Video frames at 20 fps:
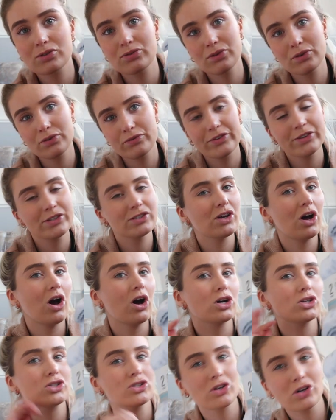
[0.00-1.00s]
fluffy
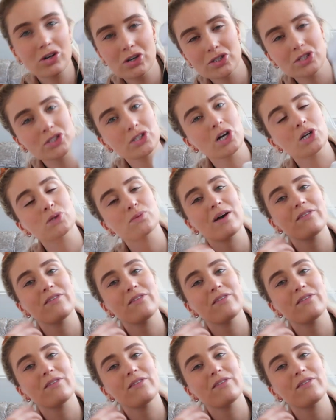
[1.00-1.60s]
socks, cosy socks,